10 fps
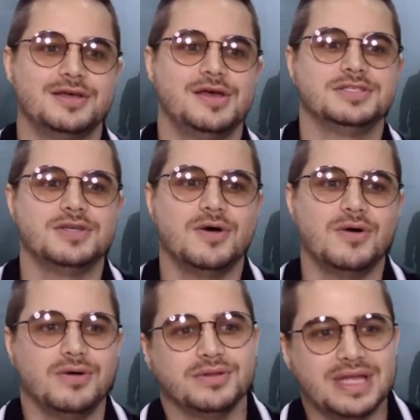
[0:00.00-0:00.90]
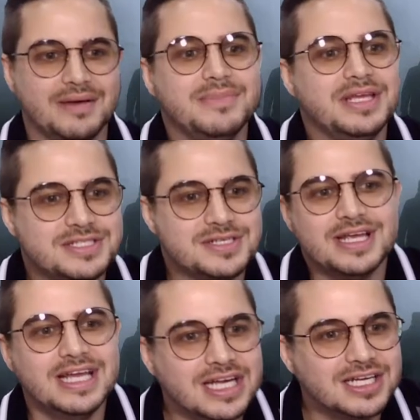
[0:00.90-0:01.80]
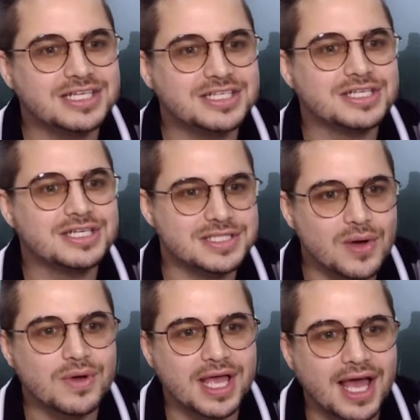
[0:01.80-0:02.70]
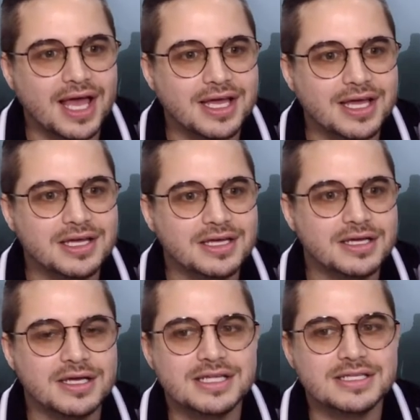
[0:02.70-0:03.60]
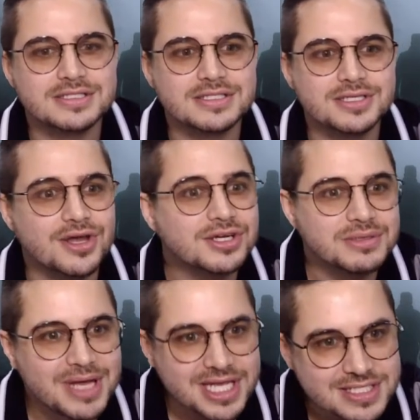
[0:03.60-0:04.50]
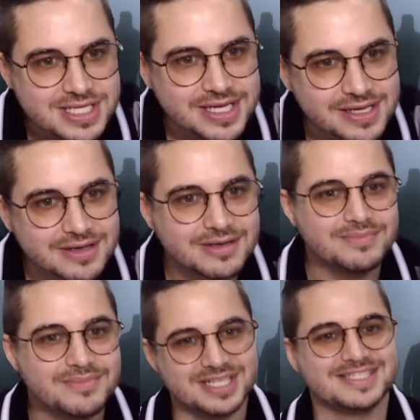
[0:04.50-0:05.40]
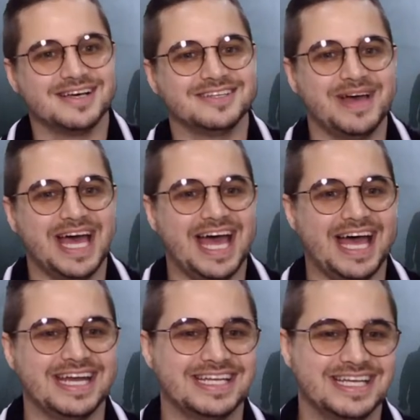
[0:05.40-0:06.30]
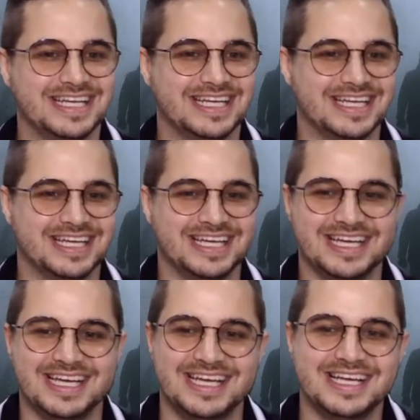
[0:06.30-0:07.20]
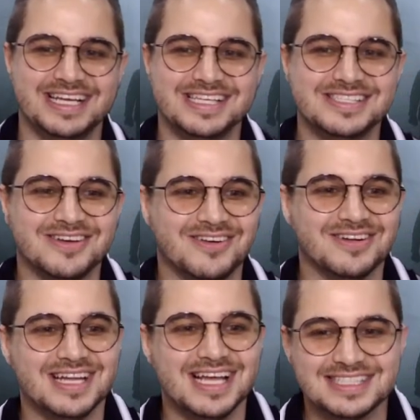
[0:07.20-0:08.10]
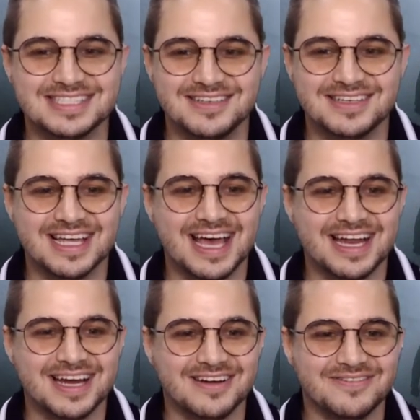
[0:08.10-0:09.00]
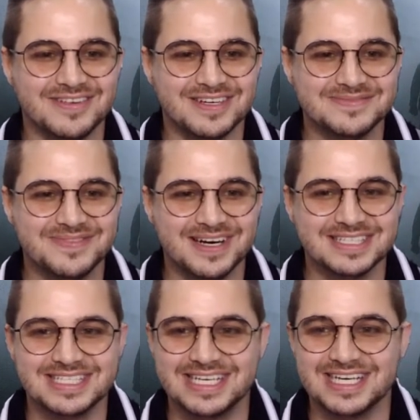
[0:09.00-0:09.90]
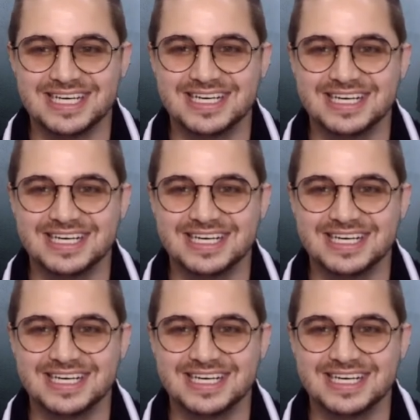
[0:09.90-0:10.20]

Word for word: So that means your English is okay. It's not amazing, but it's not bad. So let's look at our first part here.